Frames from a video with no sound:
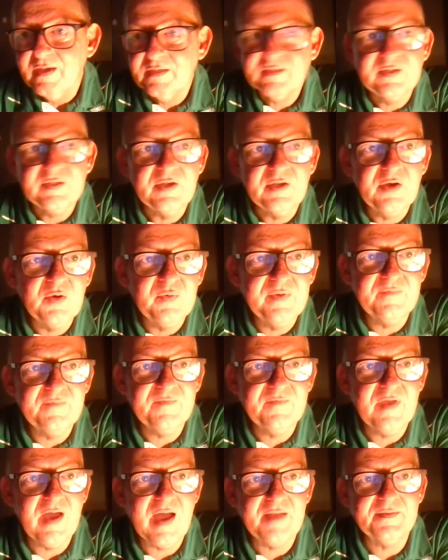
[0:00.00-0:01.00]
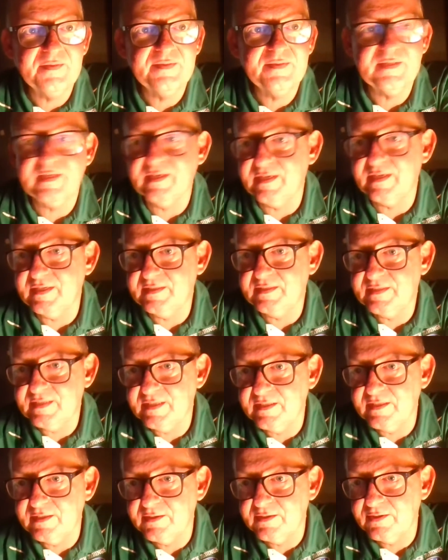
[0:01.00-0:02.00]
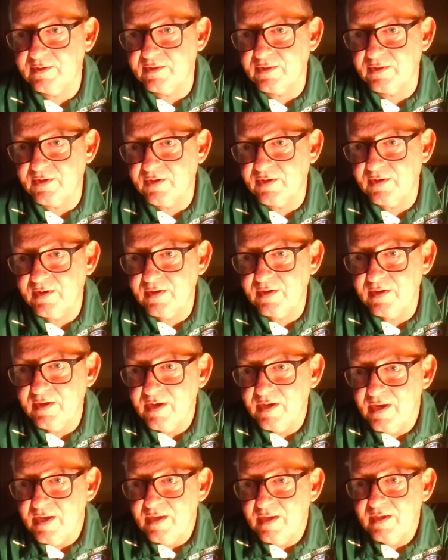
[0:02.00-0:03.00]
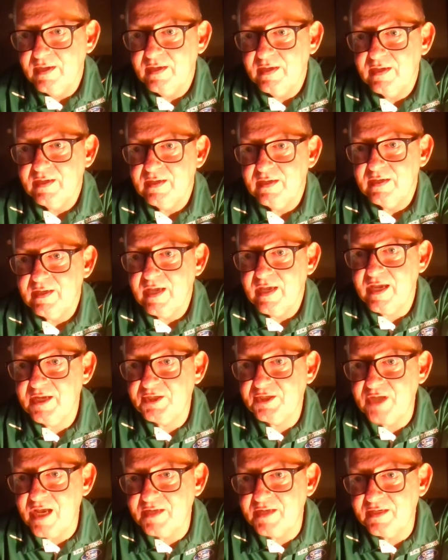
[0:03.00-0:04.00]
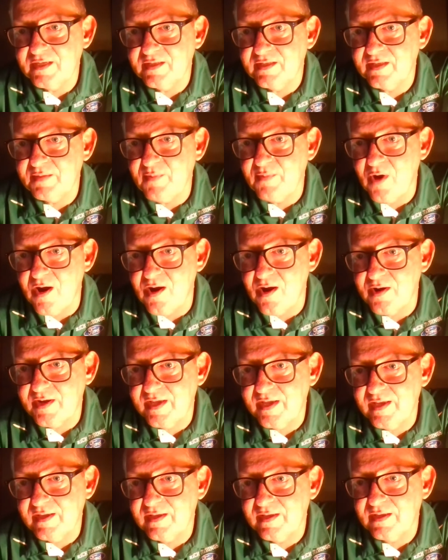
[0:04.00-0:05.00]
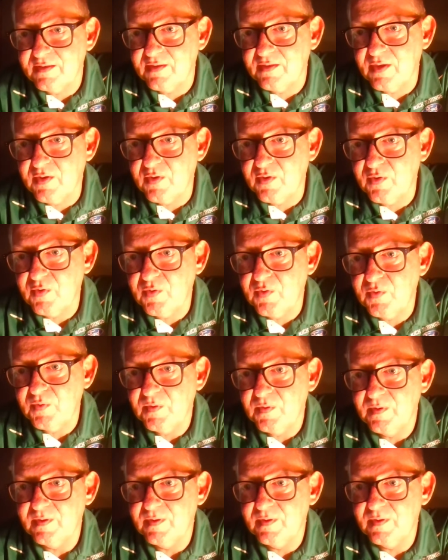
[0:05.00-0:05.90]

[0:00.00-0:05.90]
So we've got 18 in here. Hey, John Dilly, Marty, hello.